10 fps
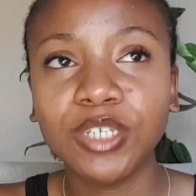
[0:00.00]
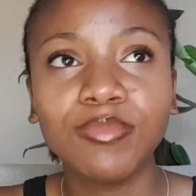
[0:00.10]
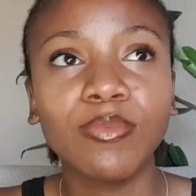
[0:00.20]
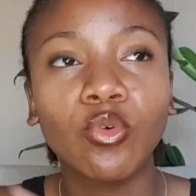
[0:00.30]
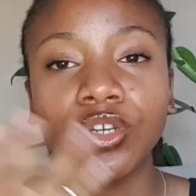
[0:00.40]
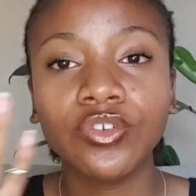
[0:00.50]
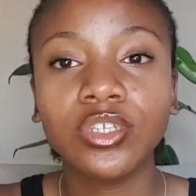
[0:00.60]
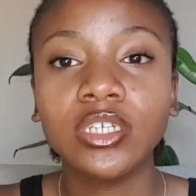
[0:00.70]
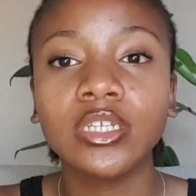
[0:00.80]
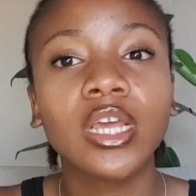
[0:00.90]
just be morning
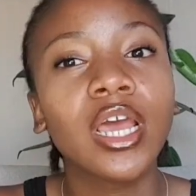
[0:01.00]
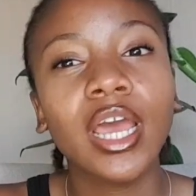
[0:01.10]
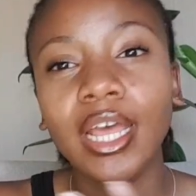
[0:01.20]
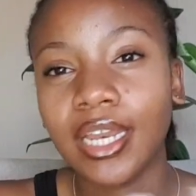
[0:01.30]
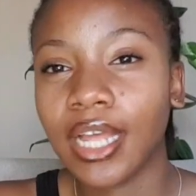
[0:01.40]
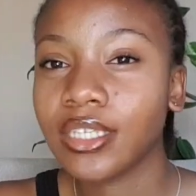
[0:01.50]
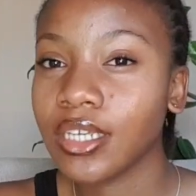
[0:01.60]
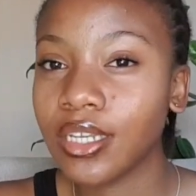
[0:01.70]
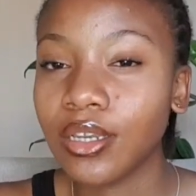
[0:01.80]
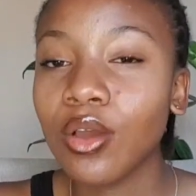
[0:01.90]
routine and that's
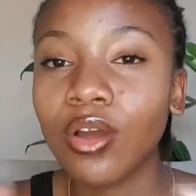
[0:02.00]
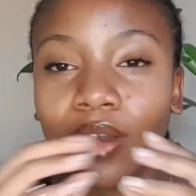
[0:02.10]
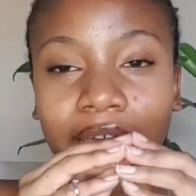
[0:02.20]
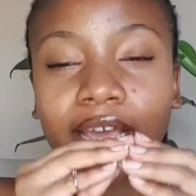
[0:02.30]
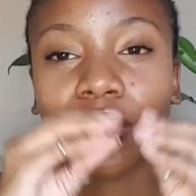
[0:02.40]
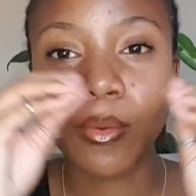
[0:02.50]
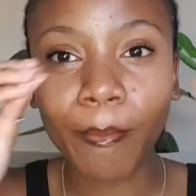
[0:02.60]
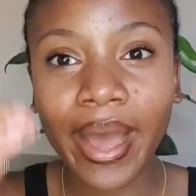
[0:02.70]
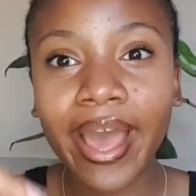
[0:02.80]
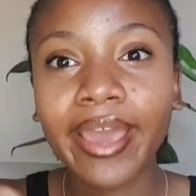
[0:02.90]
it. Like
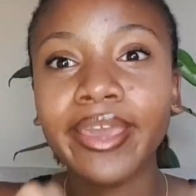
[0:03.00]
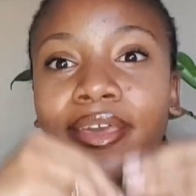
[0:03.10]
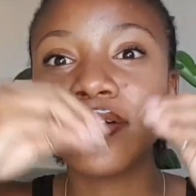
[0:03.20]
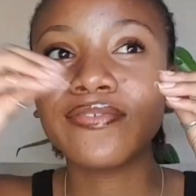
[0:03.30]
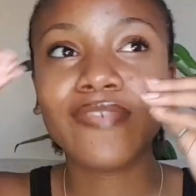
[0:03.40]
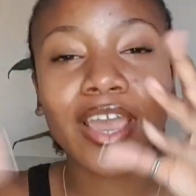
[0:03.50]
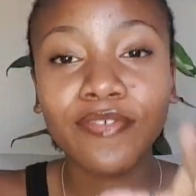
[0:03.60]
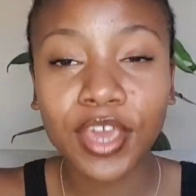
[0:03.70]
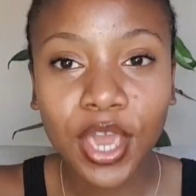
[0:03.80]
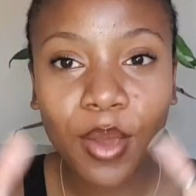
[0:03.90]
my five
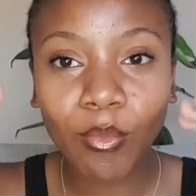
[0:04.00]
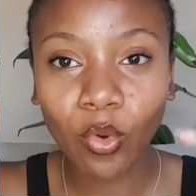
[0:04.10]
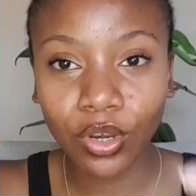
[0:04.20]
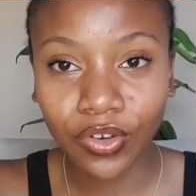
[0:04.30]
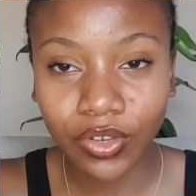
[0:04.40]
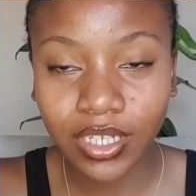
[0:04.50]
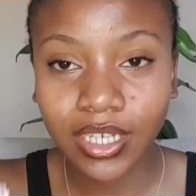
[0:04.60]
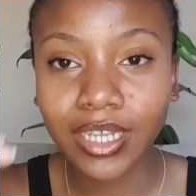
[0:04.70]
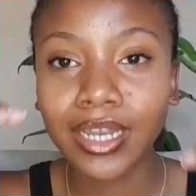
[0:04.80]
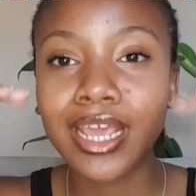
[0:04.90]
A M morning
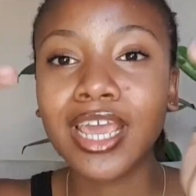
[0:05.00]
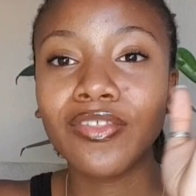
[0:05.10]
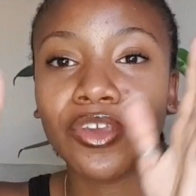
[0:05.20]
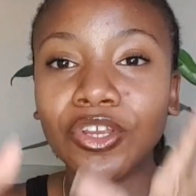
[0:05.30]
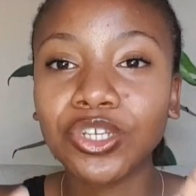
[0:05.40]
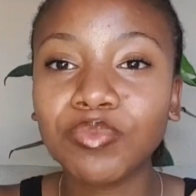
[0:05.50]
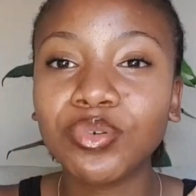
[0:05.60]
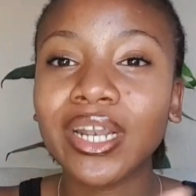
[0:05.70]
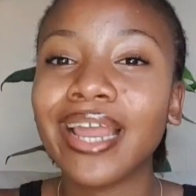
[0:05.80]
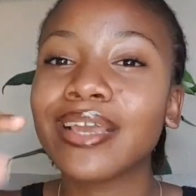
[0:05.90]
routine, then you just
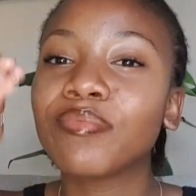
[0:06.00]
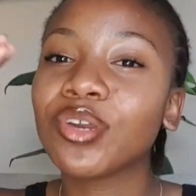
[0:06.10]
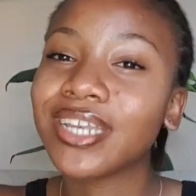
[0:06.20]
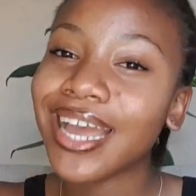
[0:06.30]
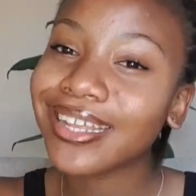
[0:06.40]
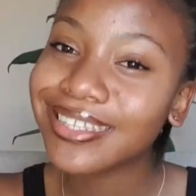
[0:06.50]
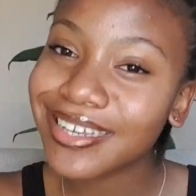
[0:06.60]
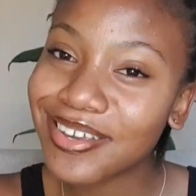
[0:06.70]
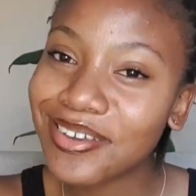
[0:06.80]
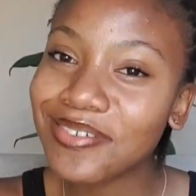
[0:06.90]
put like
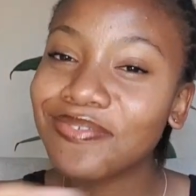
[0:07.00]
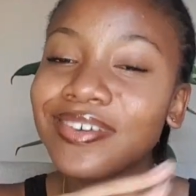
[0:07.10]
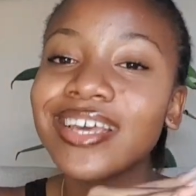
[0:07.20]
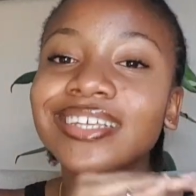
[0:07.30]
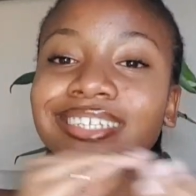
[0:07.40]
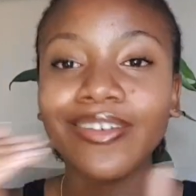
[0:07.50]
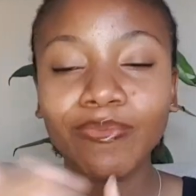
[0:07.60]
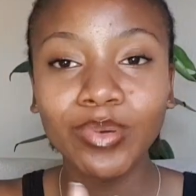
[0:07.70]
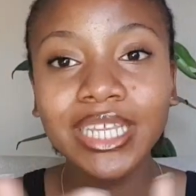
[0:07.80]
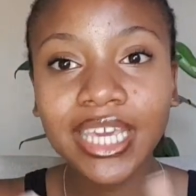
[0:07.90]
productive stuff.
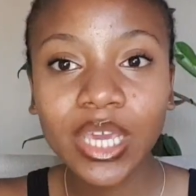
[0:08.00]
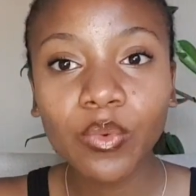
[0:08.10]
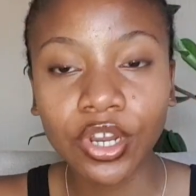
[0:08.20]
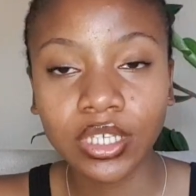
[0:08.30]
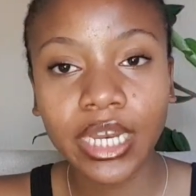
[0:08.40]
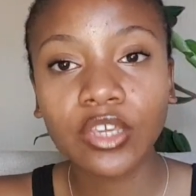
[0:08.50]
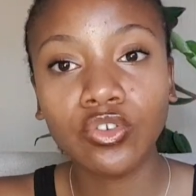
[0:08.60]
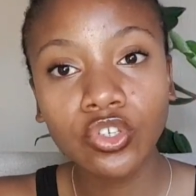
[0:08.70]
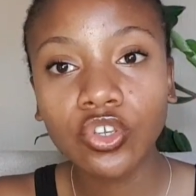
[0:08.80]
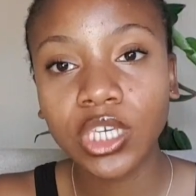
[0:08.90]
Put keywords, like
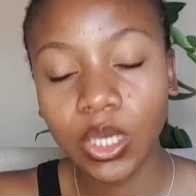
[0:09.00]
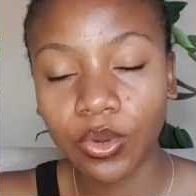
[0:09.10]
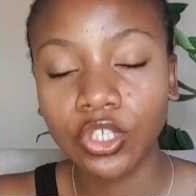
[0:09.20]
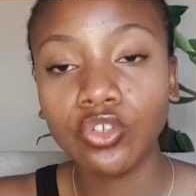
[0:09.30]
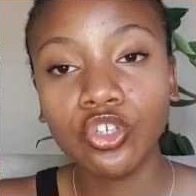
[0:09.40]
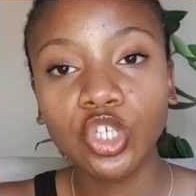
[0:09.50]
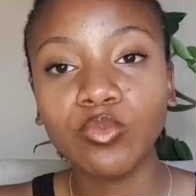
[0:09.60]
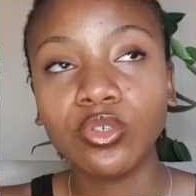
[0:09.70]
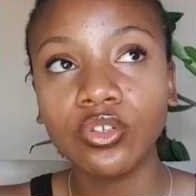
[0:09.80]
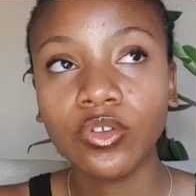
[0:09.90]
use your keywords. On YouTube
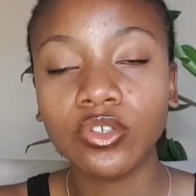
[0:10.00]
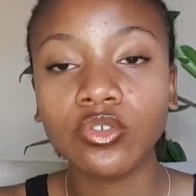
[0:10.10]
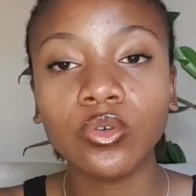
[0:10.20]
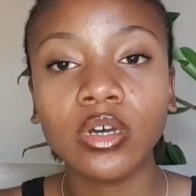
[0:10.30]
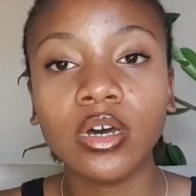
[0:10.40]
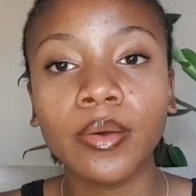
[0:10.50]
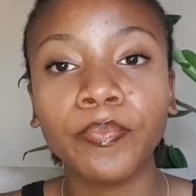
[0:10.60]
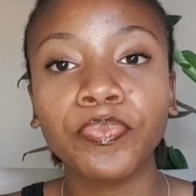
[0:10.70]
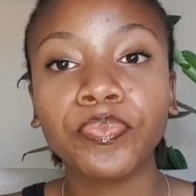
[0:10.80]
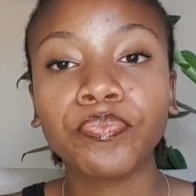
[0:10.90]
Studio is also
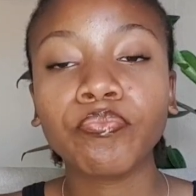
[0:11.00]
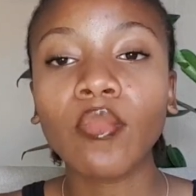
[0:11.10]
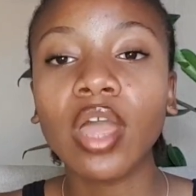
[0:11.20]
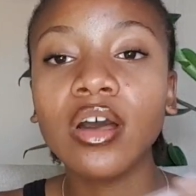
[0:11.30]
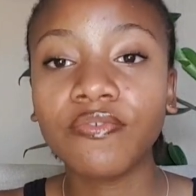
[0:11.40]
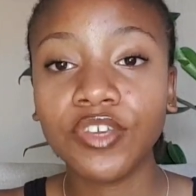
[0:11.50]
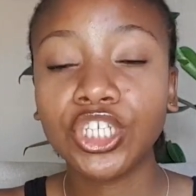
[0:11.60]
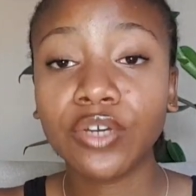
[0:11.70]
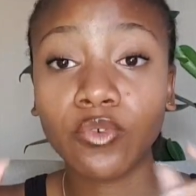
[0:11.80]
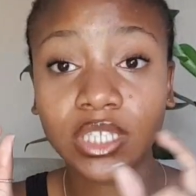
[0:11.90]
um, a
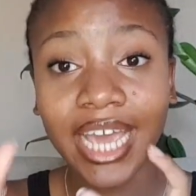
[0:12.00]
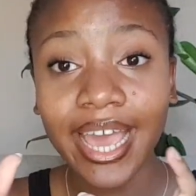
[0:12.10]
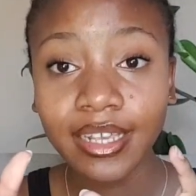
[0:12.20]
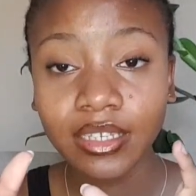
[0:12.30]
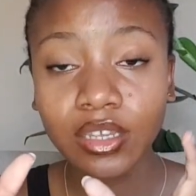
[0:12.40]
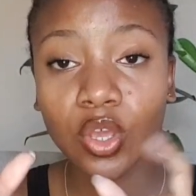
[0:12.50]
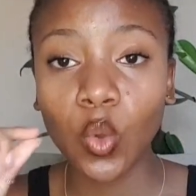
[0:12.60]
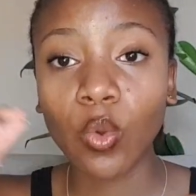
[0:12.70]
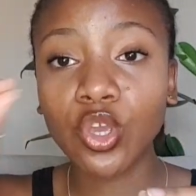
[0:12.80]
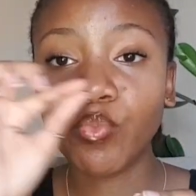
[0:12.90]
feature for tags
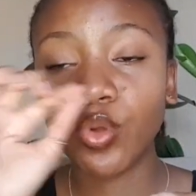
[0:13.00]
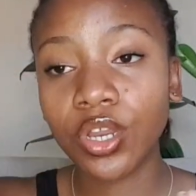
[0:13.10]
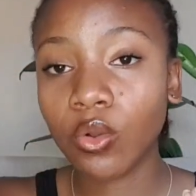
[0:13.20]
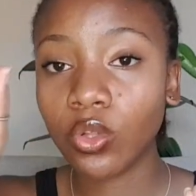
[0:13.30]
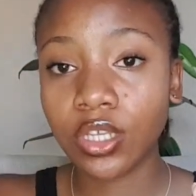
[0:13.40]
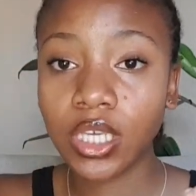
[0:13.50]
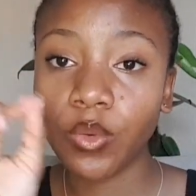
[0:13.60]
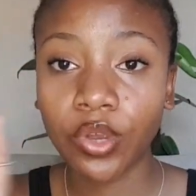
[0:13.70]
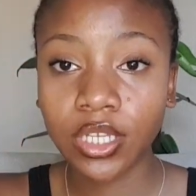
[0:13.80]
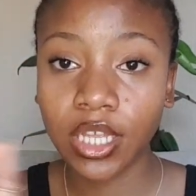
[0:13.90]
where you put in all the
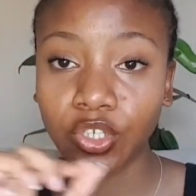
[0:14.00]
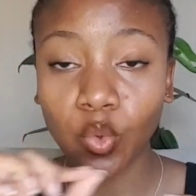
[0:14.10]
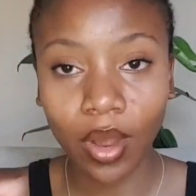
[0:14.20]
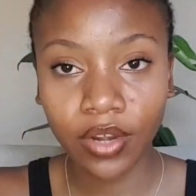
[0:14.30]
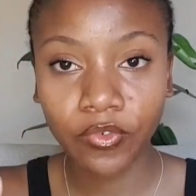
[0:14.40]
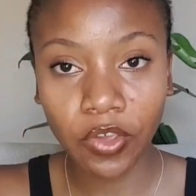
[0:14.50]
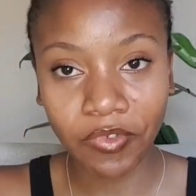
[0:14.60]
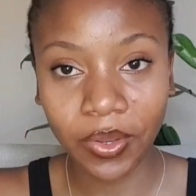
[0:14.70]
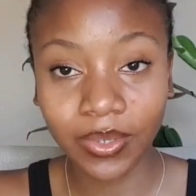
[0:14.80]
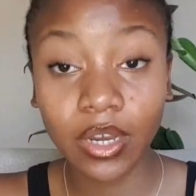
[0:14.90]
keywords that you want for your
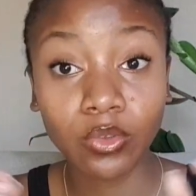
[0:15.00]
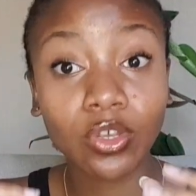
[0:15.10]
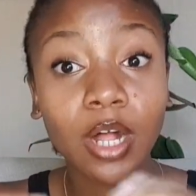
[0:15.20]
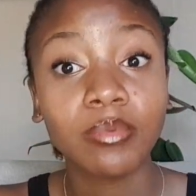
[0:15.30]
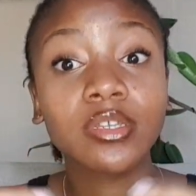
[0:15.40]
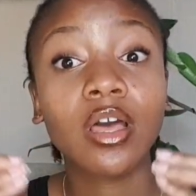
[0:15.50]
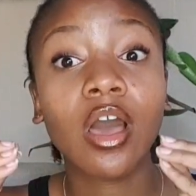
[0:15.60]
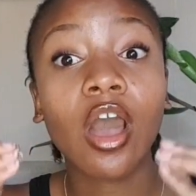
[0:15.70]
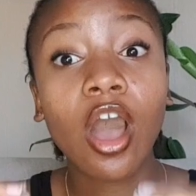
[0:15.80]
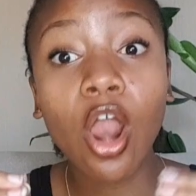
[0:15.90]
videos. That also helps
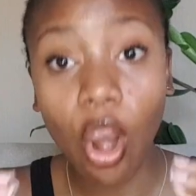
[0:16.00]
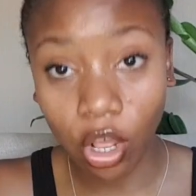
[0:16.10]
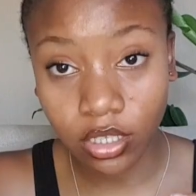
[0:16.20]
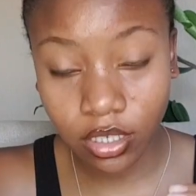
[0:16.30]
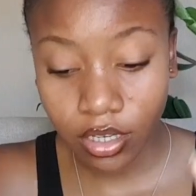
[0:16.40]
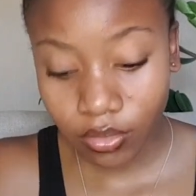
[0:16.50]
a lot.